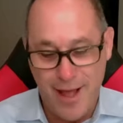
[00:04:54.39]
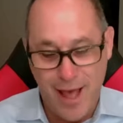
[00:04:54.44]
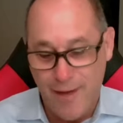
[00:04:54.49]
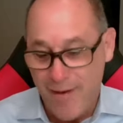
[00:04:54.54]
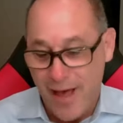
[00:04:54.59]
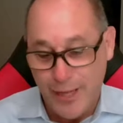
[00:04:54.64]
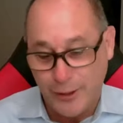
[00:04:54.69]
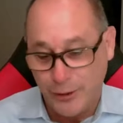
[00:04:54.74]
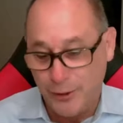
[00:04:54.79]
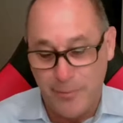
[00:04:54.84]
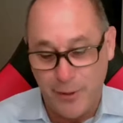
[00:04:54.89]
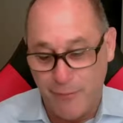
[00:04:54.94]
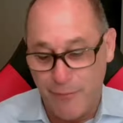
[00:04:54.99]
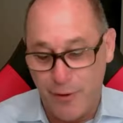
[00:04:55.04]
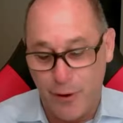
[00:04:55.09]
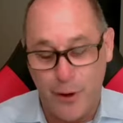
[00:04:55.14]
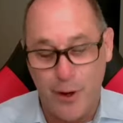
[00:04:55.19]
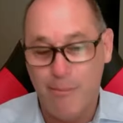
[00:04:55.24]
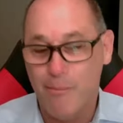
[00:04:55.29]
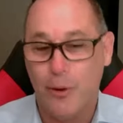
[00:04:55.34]
I'd actually been
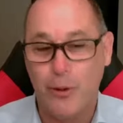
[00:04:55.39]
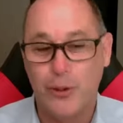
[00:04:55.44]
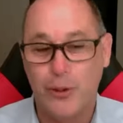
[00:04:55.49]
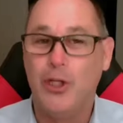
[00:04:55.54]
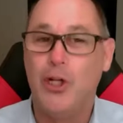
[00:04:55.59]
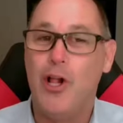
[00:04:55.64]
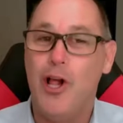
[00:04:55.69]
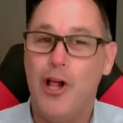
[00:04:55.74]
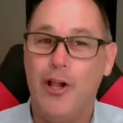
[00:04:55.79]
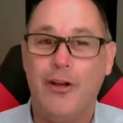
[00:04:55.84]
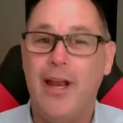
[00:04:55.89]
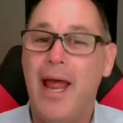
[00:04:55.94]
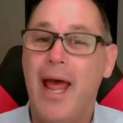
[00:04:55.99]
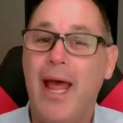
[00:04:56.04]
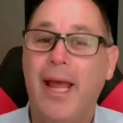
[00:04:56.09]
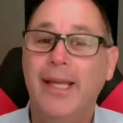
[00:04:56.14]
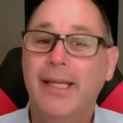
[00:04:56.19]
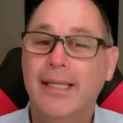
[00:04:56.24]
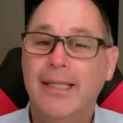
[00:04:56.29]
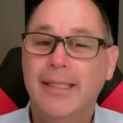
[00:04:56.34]
very emotional all
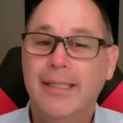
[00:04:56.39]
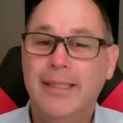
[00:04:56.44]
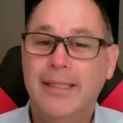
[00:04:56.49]
day